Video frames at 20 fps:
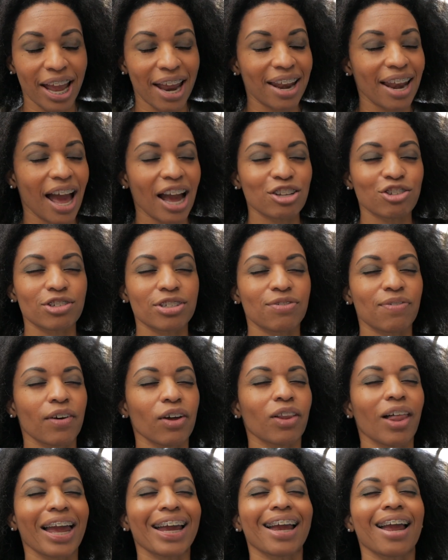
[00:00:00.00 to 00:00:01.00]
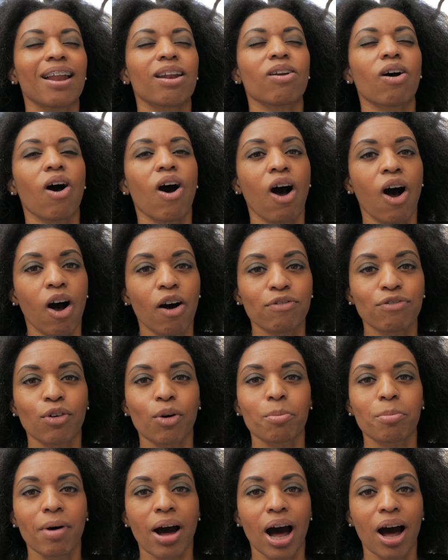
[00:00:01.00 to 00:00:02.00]
And I just felt like an awful
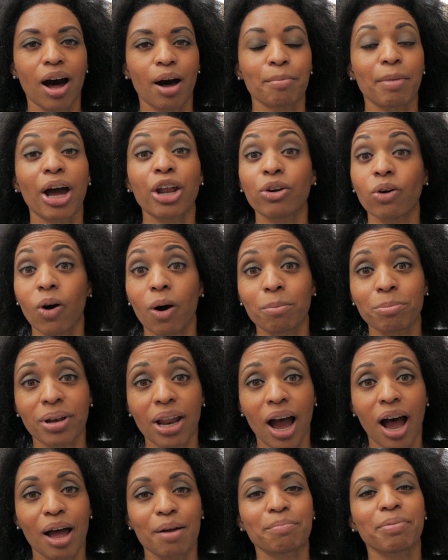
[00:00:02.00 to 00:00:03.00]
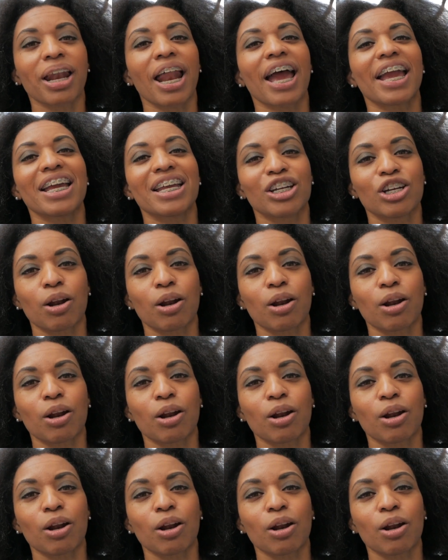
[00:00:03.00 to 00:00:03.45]
mom. I know I'm not, but I ended